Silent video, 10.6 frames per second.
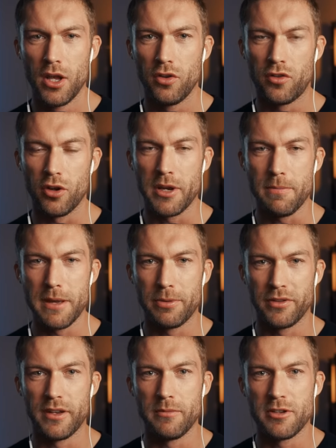so many people
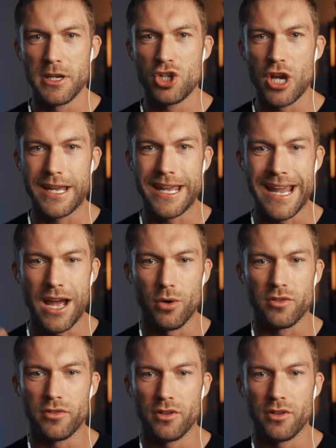seem to be checking out